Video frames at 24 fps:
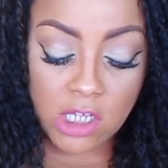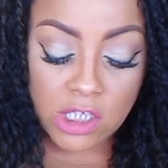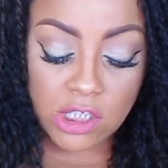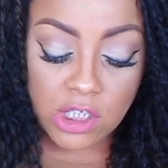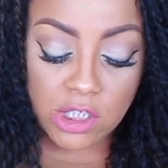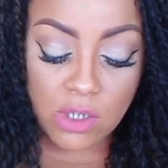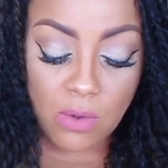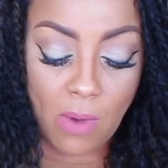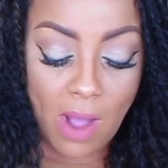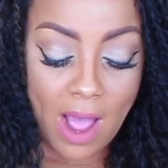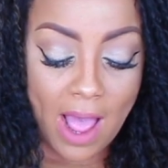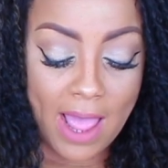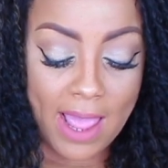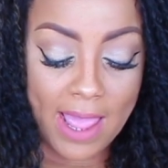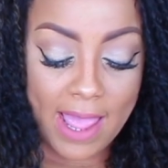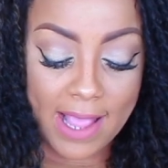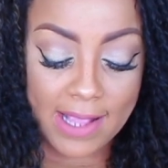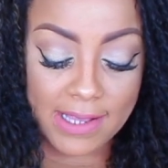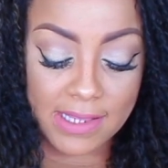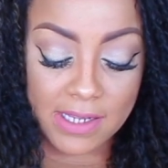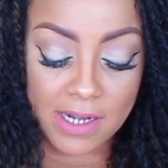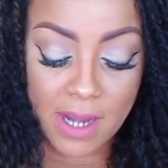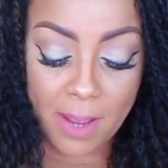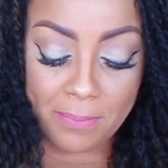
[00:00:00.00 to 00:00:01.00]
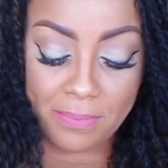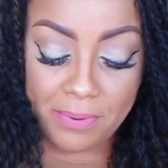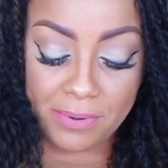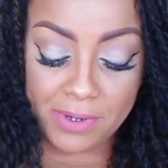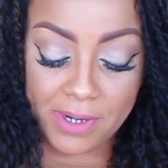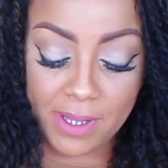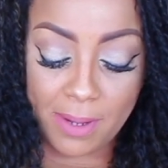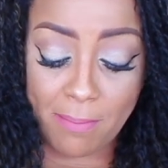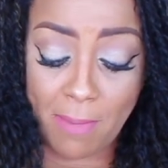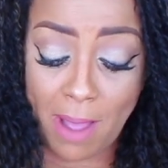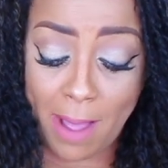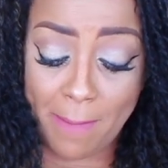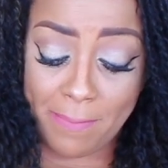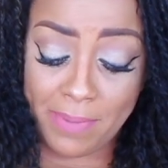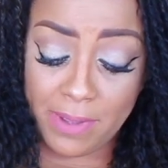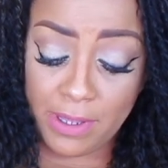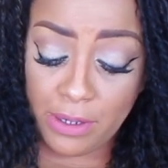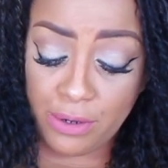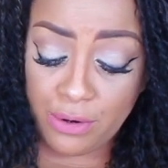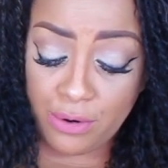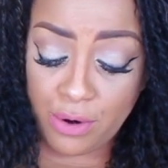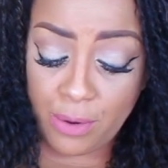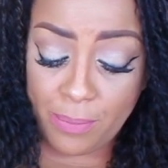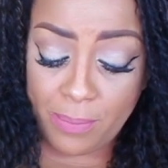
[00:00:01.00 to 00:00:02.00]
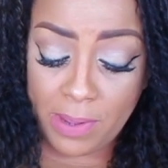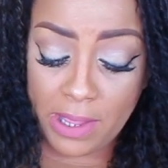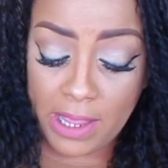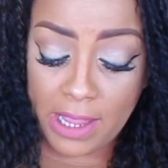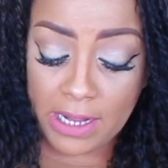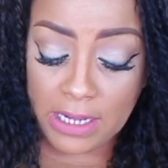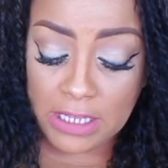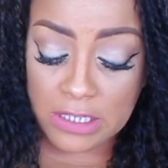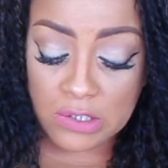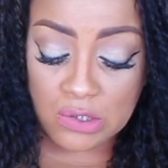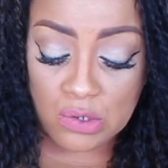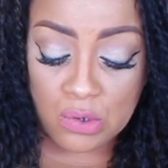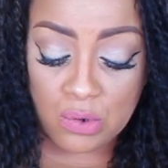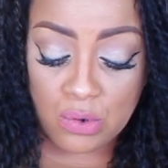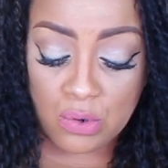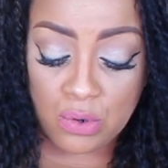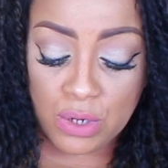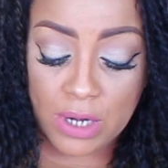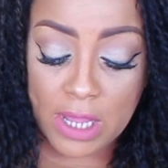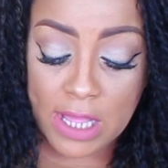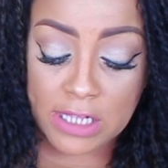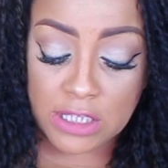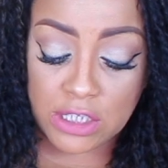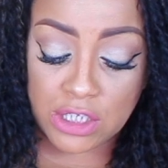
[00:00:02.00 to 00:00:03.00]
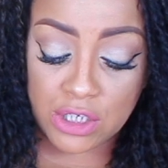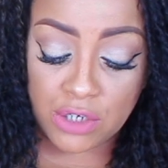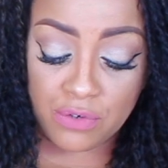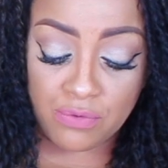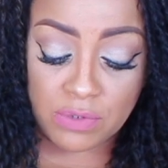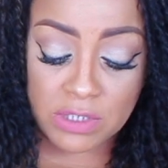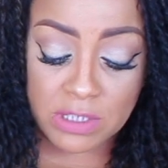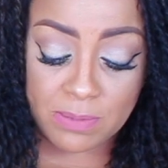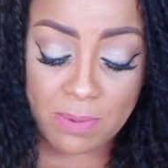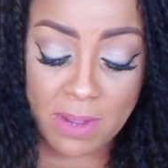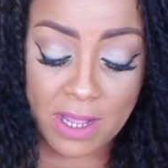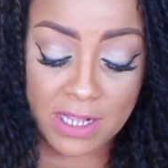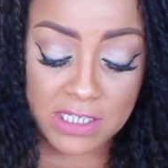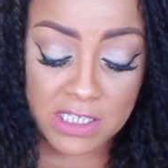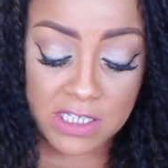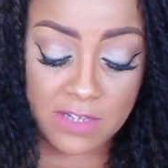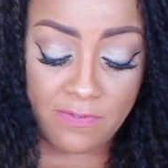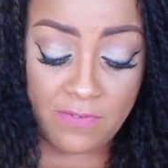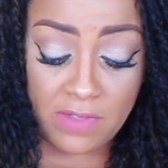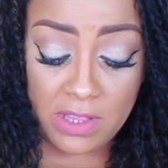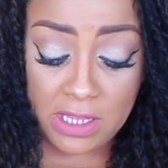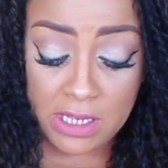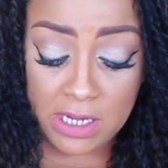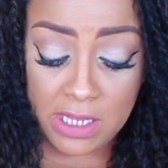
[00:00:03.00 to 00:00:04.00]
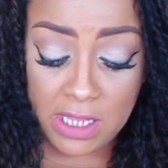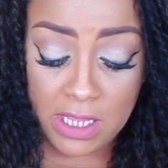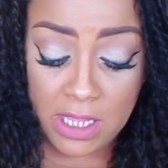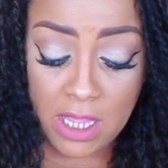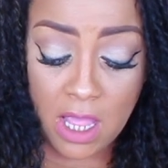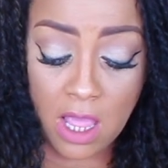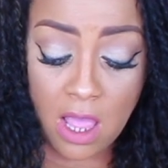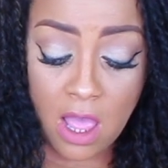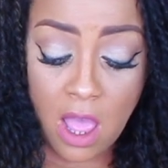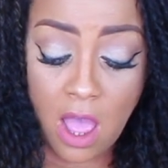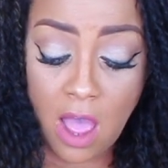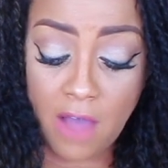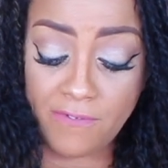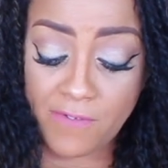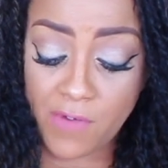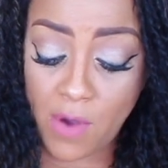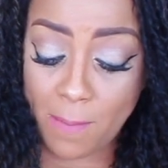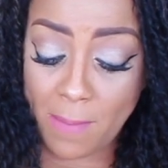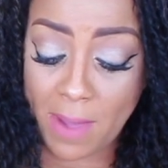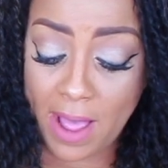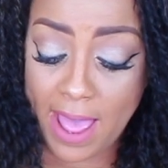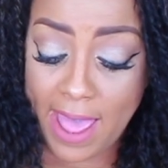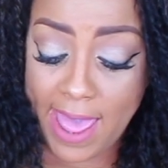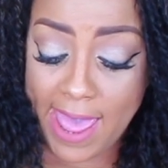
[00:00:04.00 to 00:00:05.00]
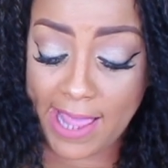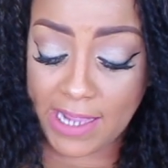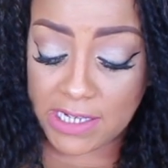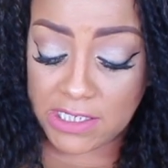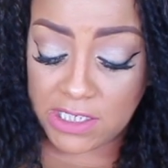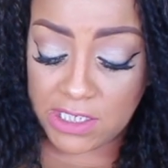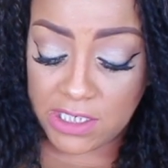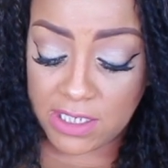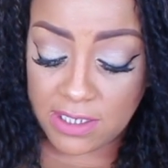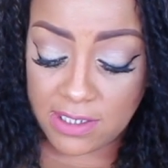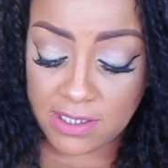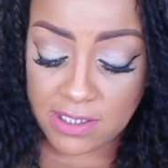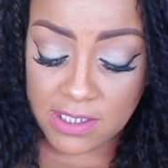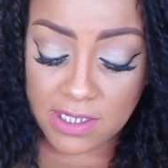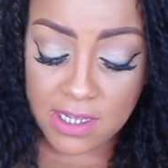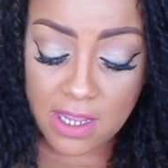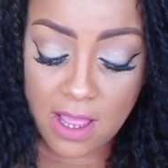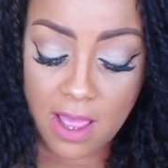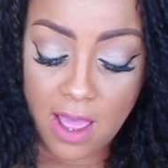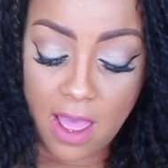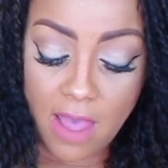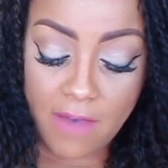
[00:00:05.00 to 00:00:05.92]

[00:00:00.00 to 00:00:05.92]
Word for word: So I ended up putting my big girl panties on and took responsibility for my actions.